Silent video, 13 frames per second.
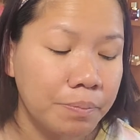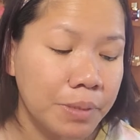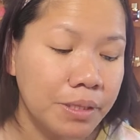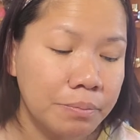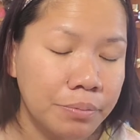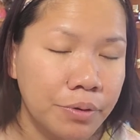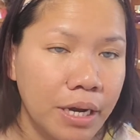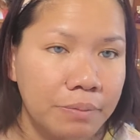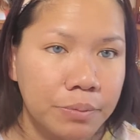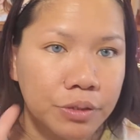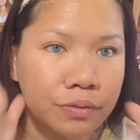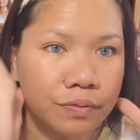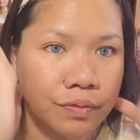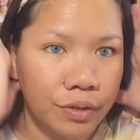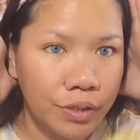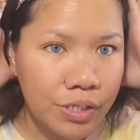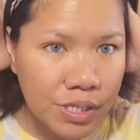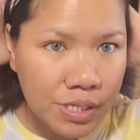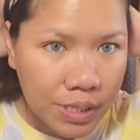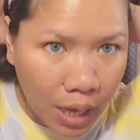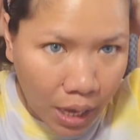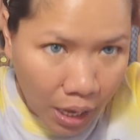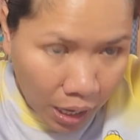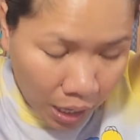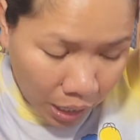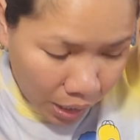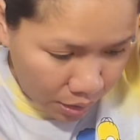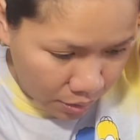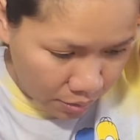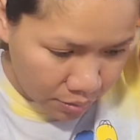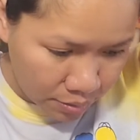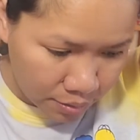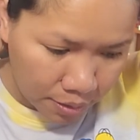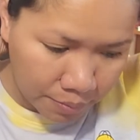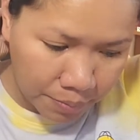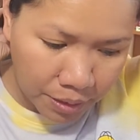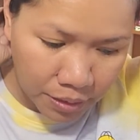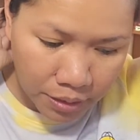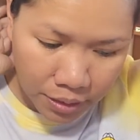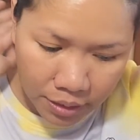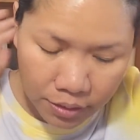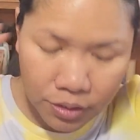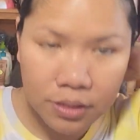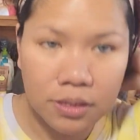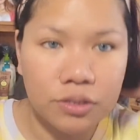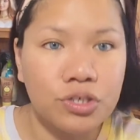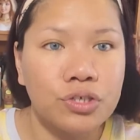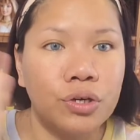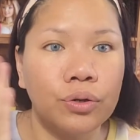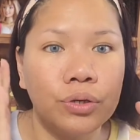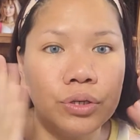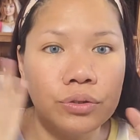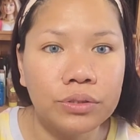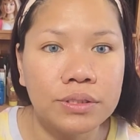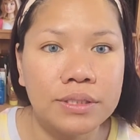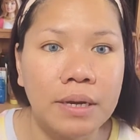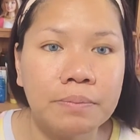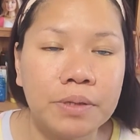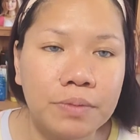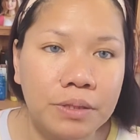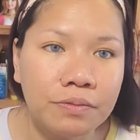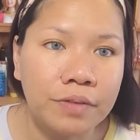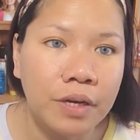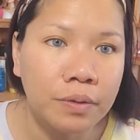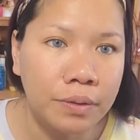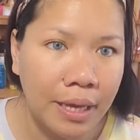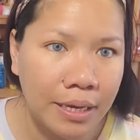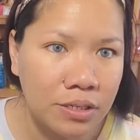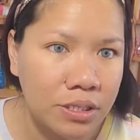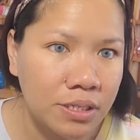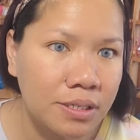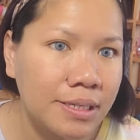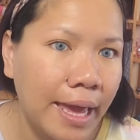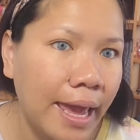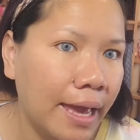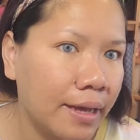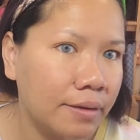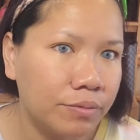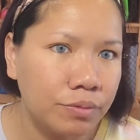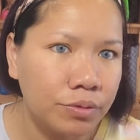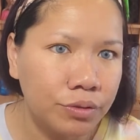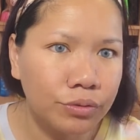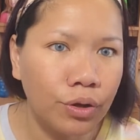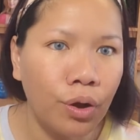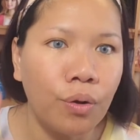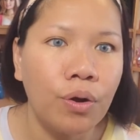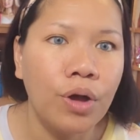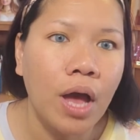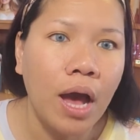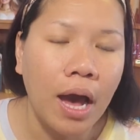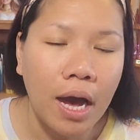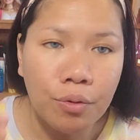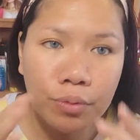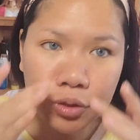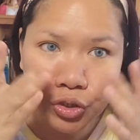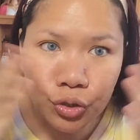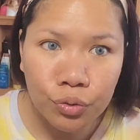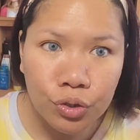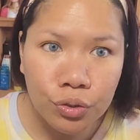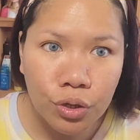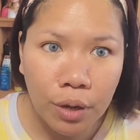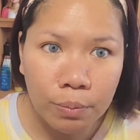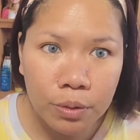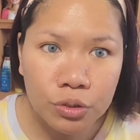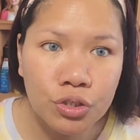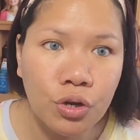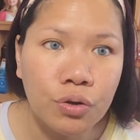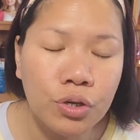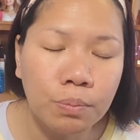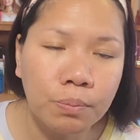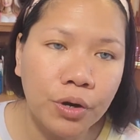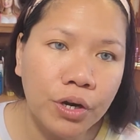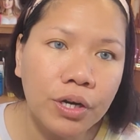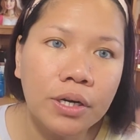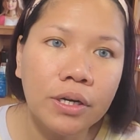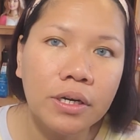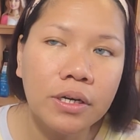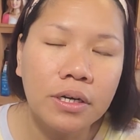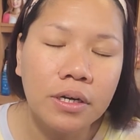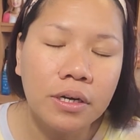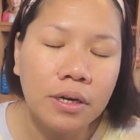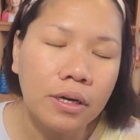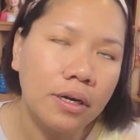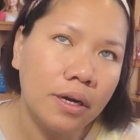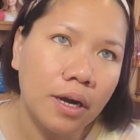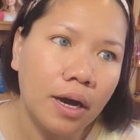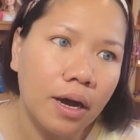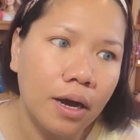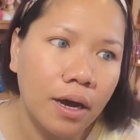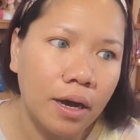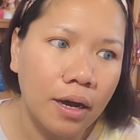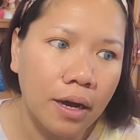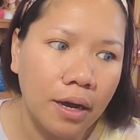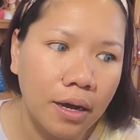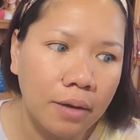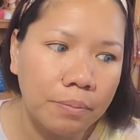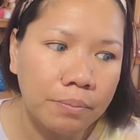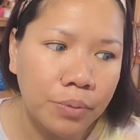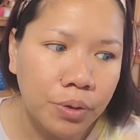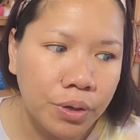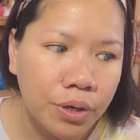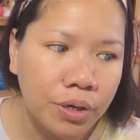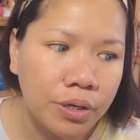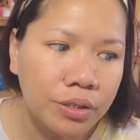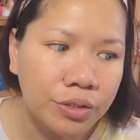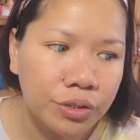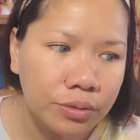mean the primer first, and I'm gonna show you some of the foundation, and we will go. I will show you more more